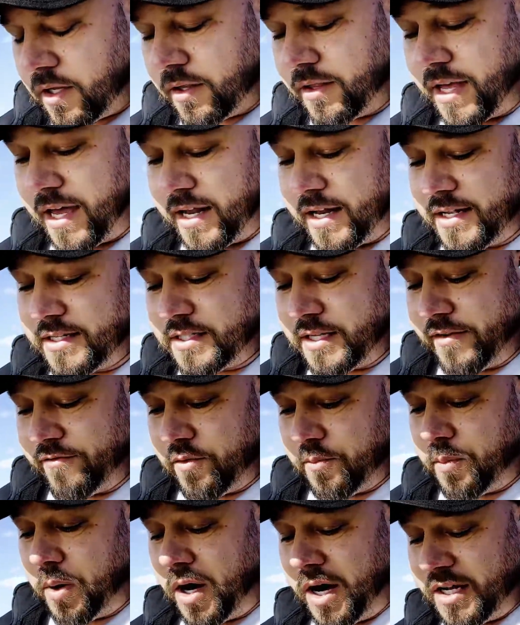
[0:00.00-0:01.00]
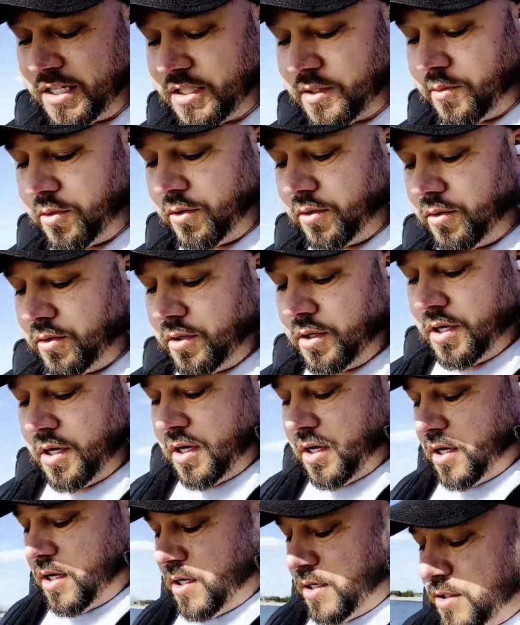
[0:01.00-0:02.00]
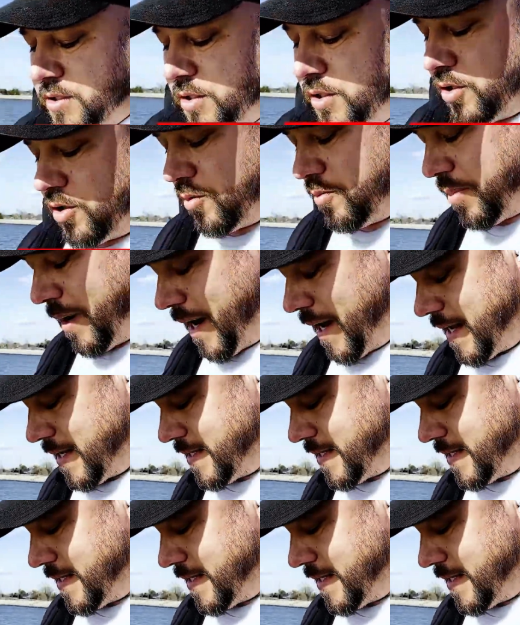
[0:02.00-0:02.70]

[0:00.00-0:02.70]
that it's even possible to buy